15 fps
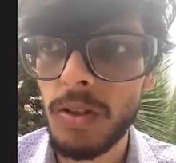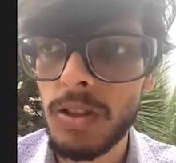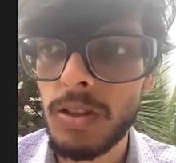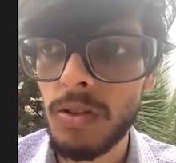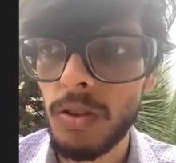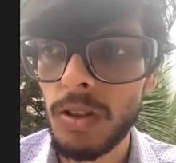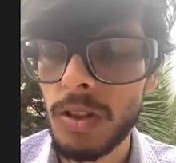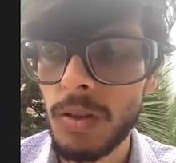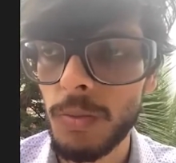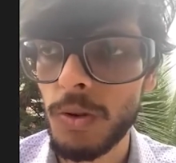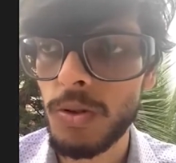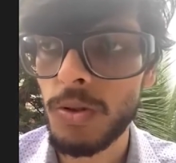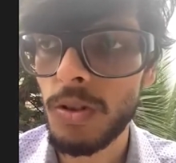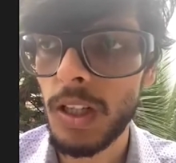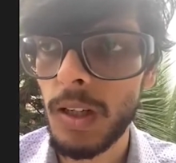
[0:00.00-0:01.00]
which was
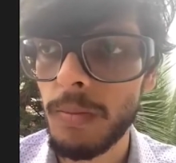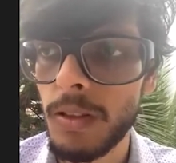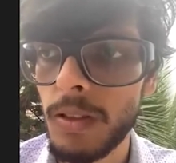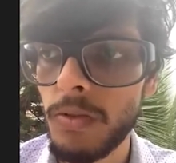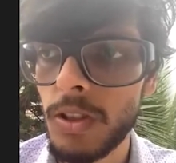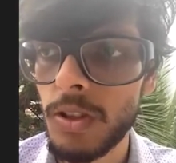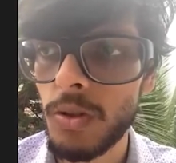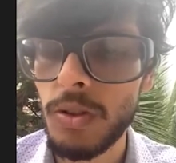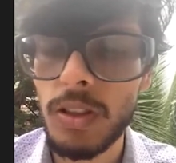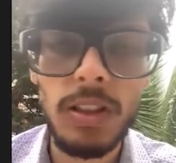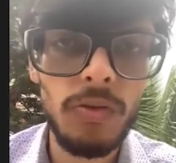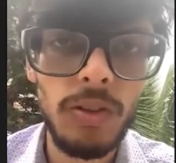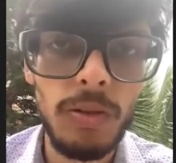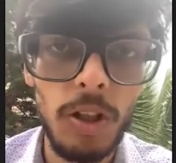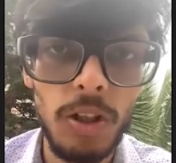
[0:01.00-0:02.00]
supposed to happen, which
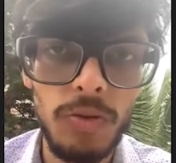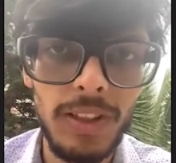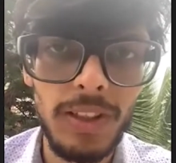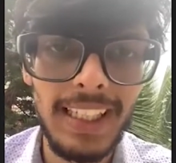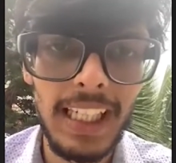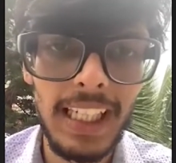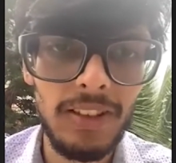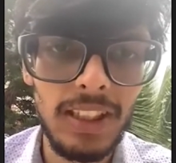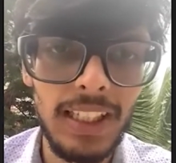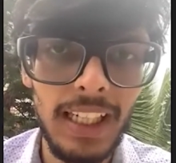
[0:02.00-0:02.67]
couldn't because we didn't have the